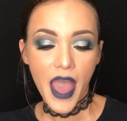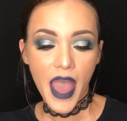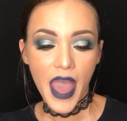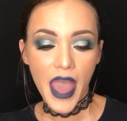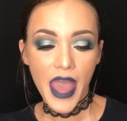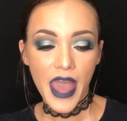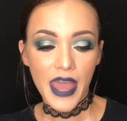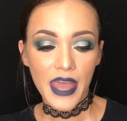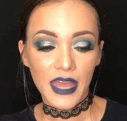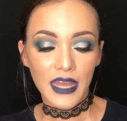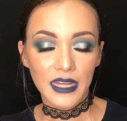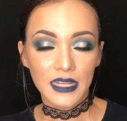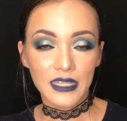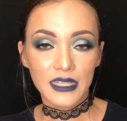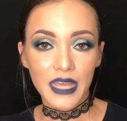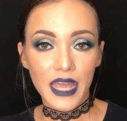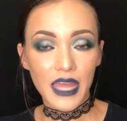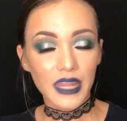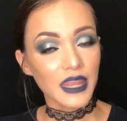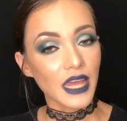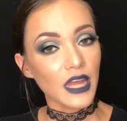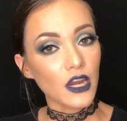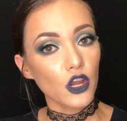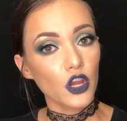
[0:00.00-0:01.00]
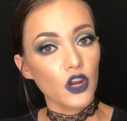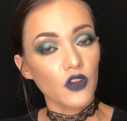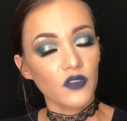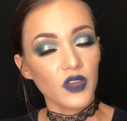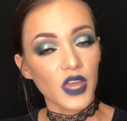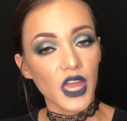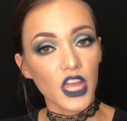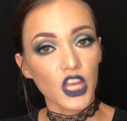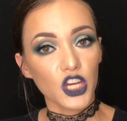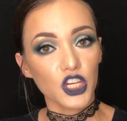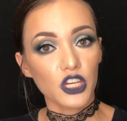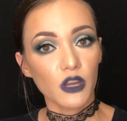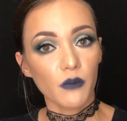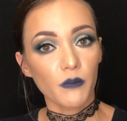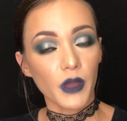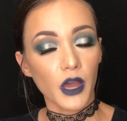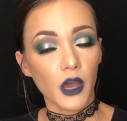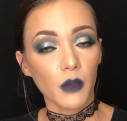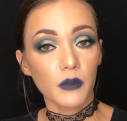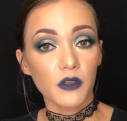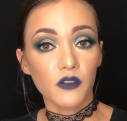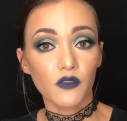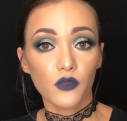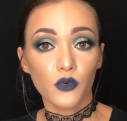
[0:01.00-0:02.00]
And hit that notification
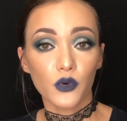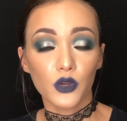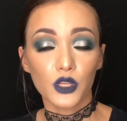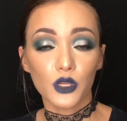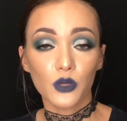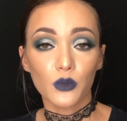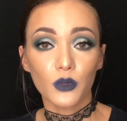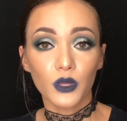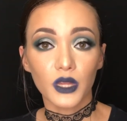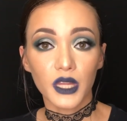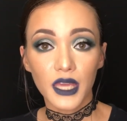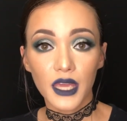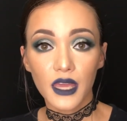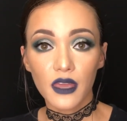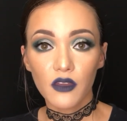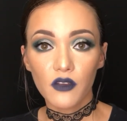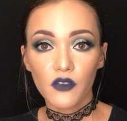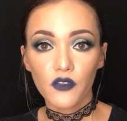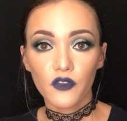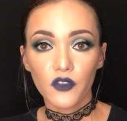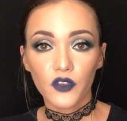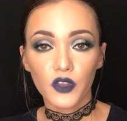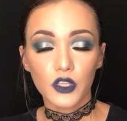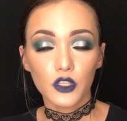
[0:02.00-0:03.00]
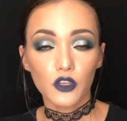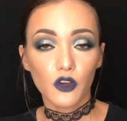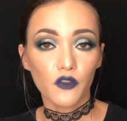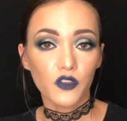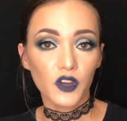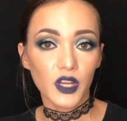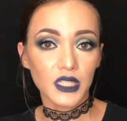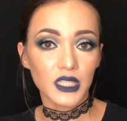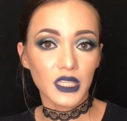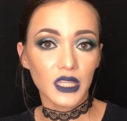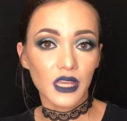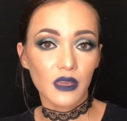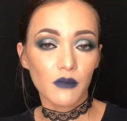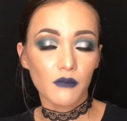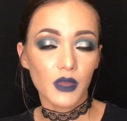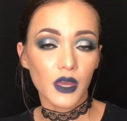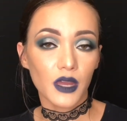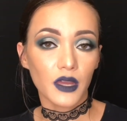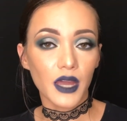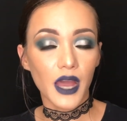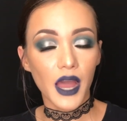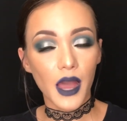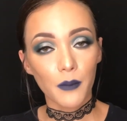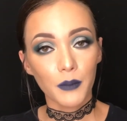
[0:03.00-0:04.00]
bell before you leave. Don't forget to leave me a
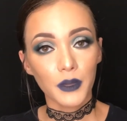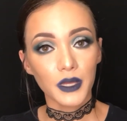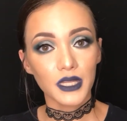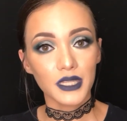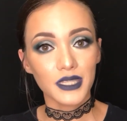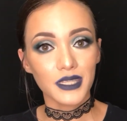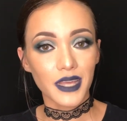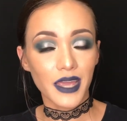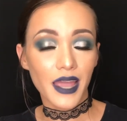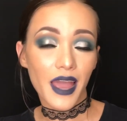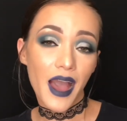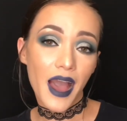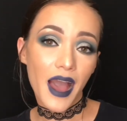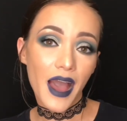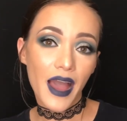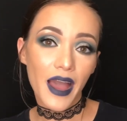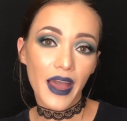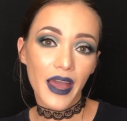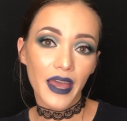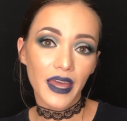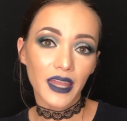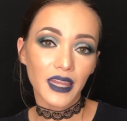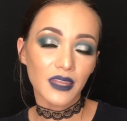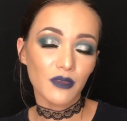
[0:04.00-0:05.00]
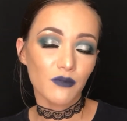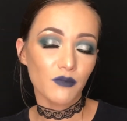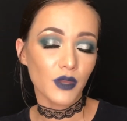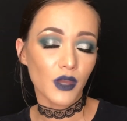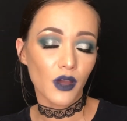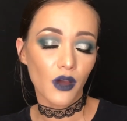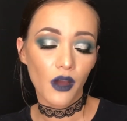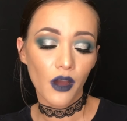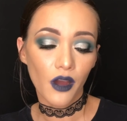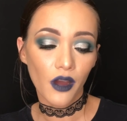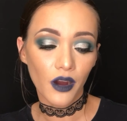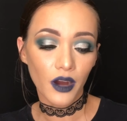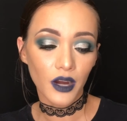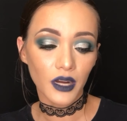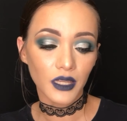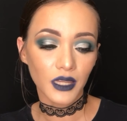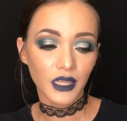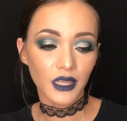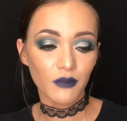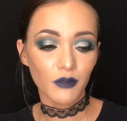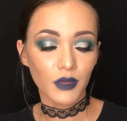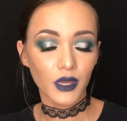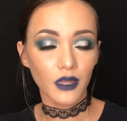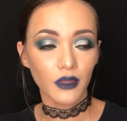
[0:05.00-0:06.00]
comment, say hi, leave me a heart,
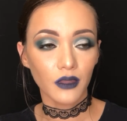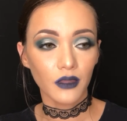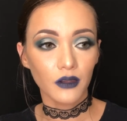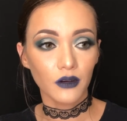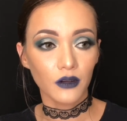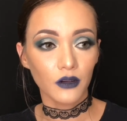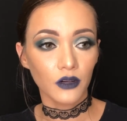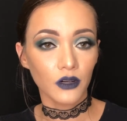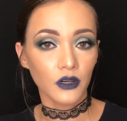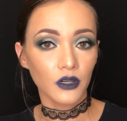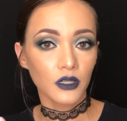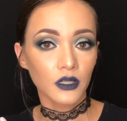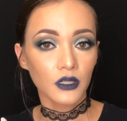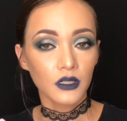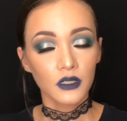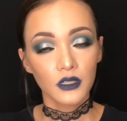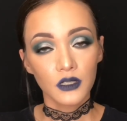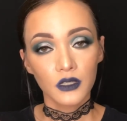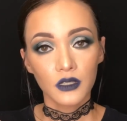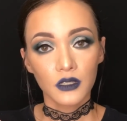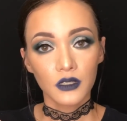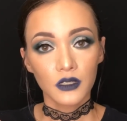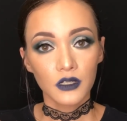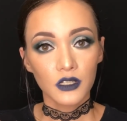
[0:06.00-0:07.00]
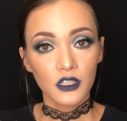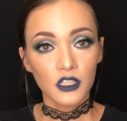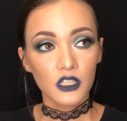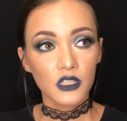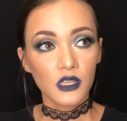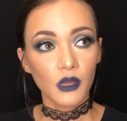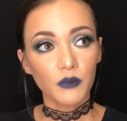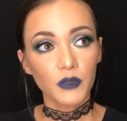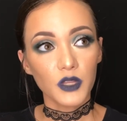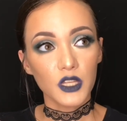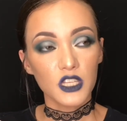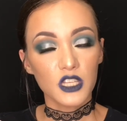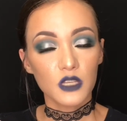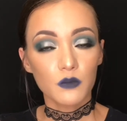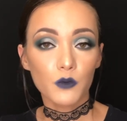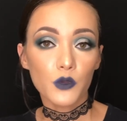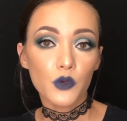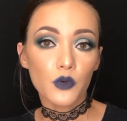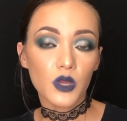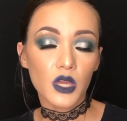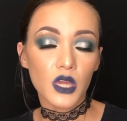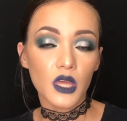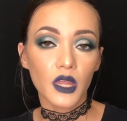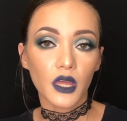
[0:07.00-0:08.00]
leave me a little something
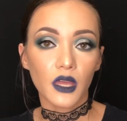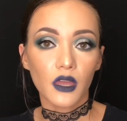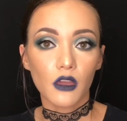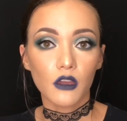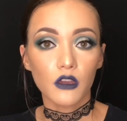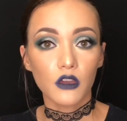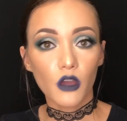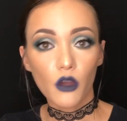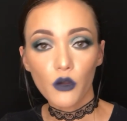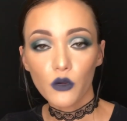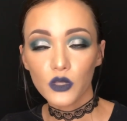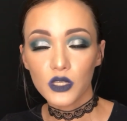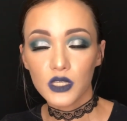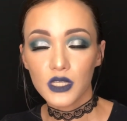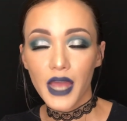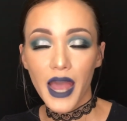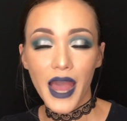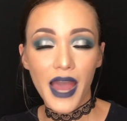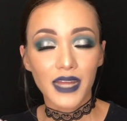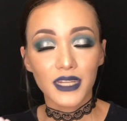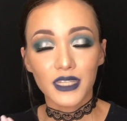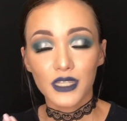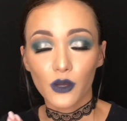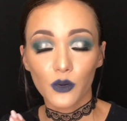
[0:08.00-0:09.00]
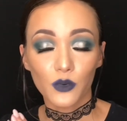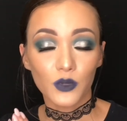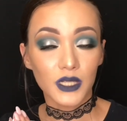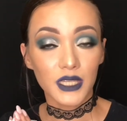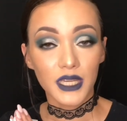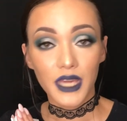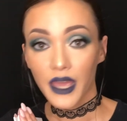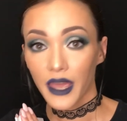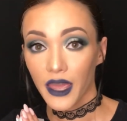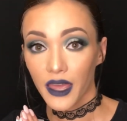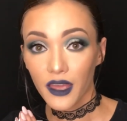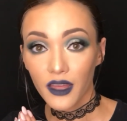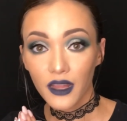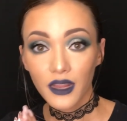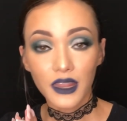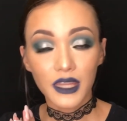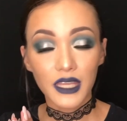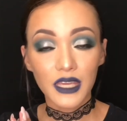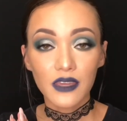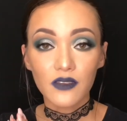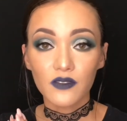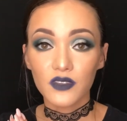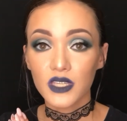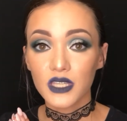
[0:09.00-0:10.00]
spooky like a ghost. I don't care.
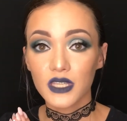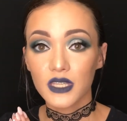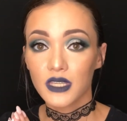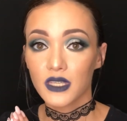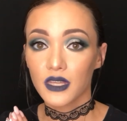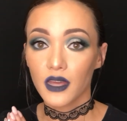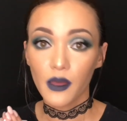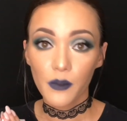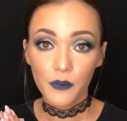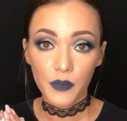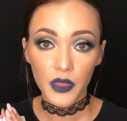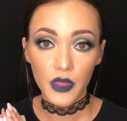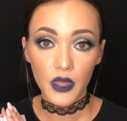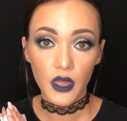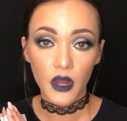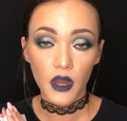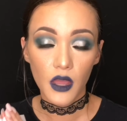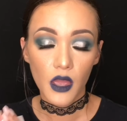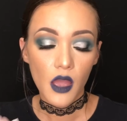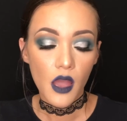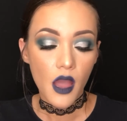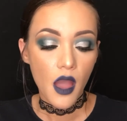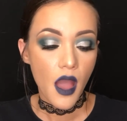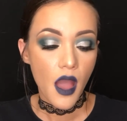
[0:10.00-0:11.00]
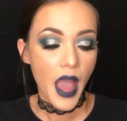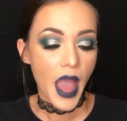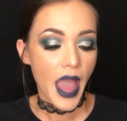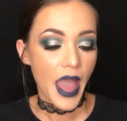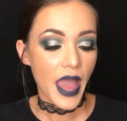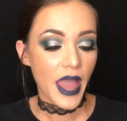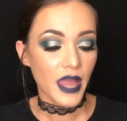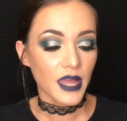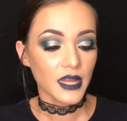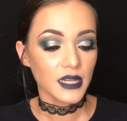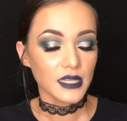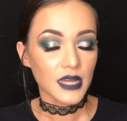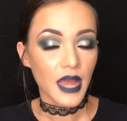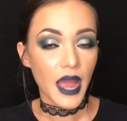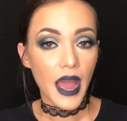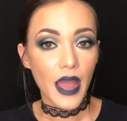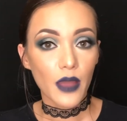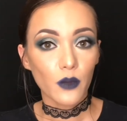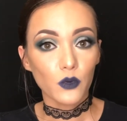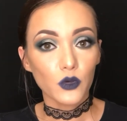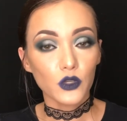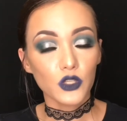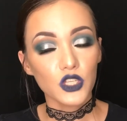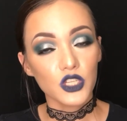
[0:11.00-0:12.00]
Leave something. And
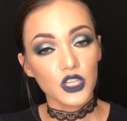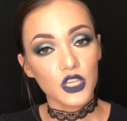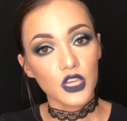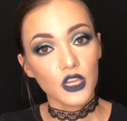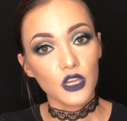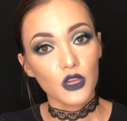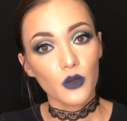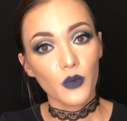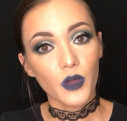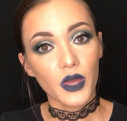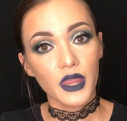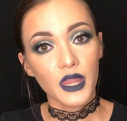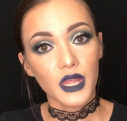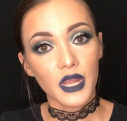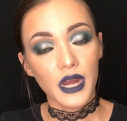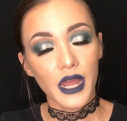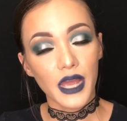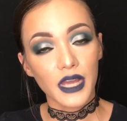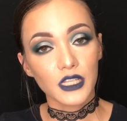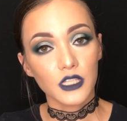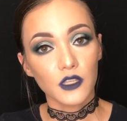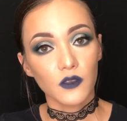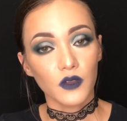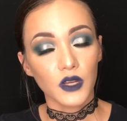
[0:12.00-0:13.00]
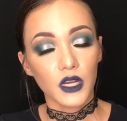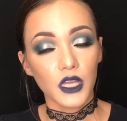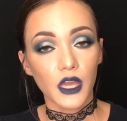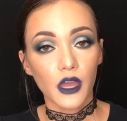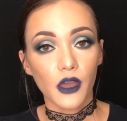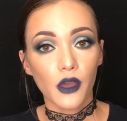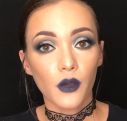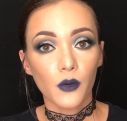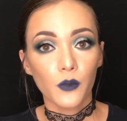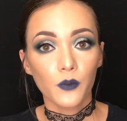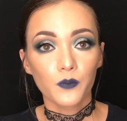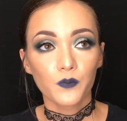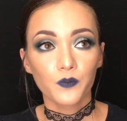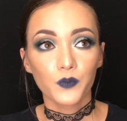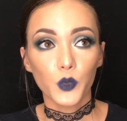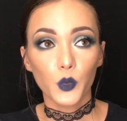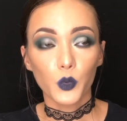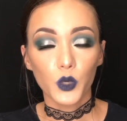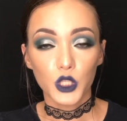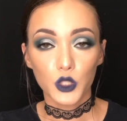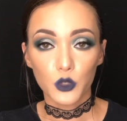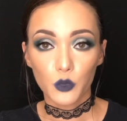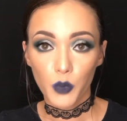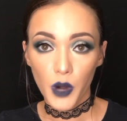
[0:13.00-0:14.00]
I will see you in the next video,
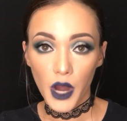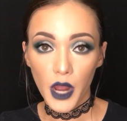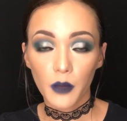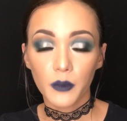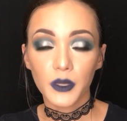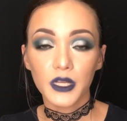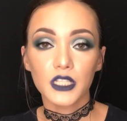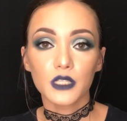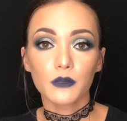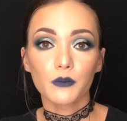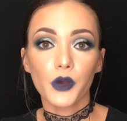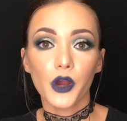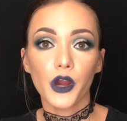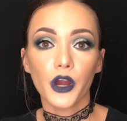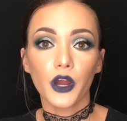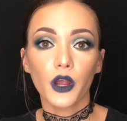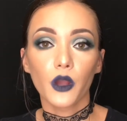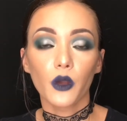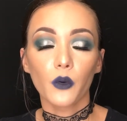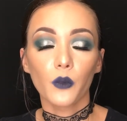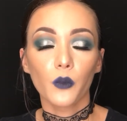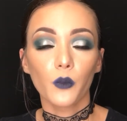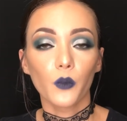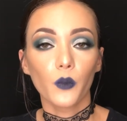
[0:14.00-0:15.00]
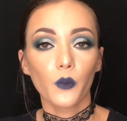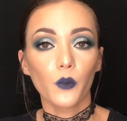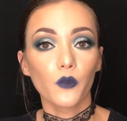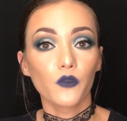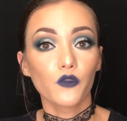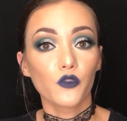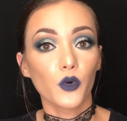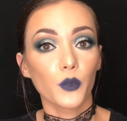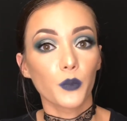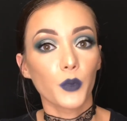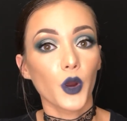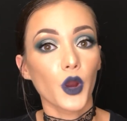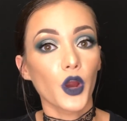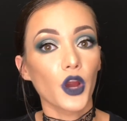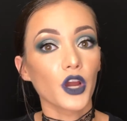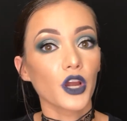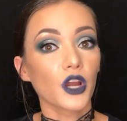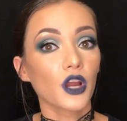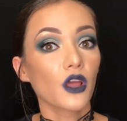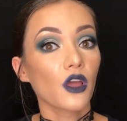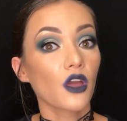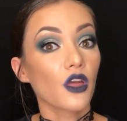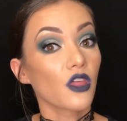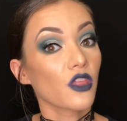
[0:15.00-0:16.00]
which will probably be tomorrow for part
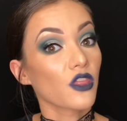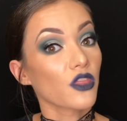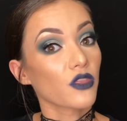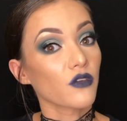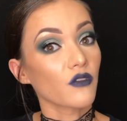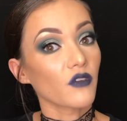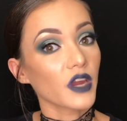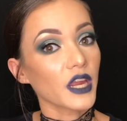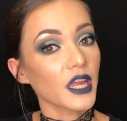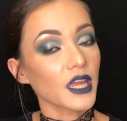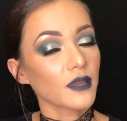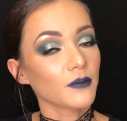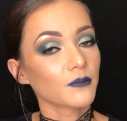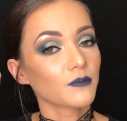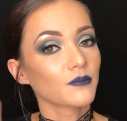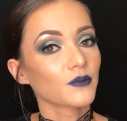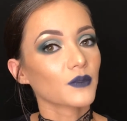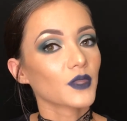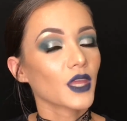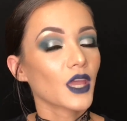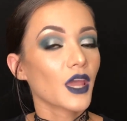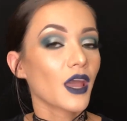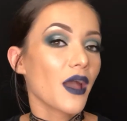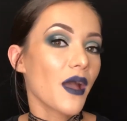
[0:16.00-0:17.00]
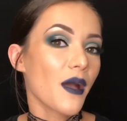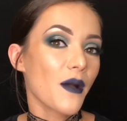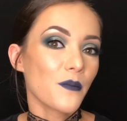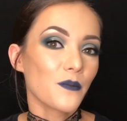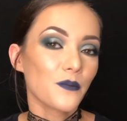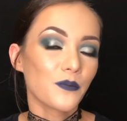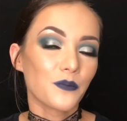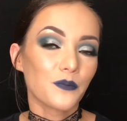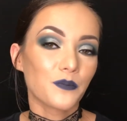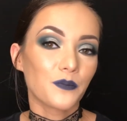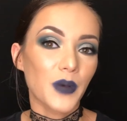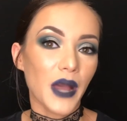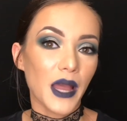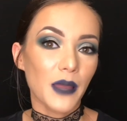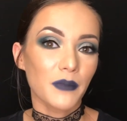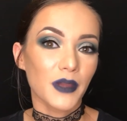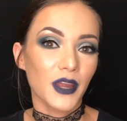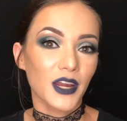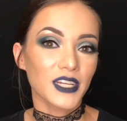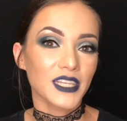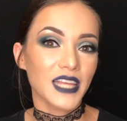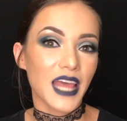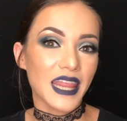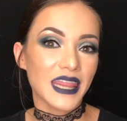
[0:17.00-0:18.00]
3. Bye,
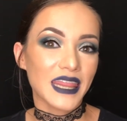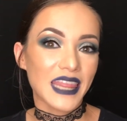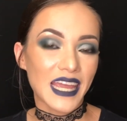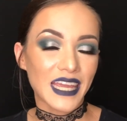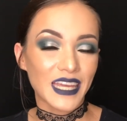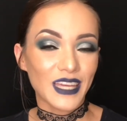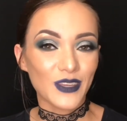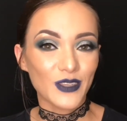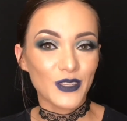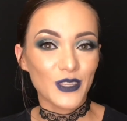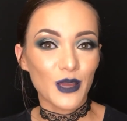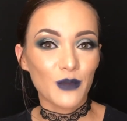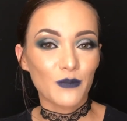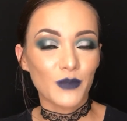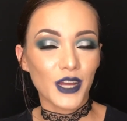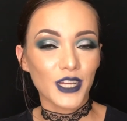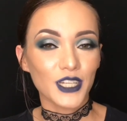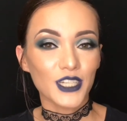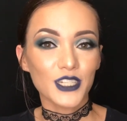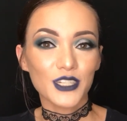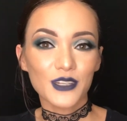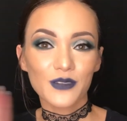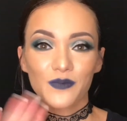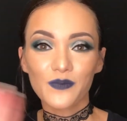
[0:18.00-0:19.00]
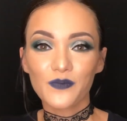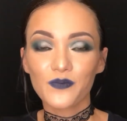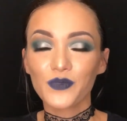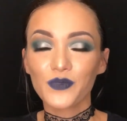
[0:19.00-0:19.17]
bears. Thank you so much.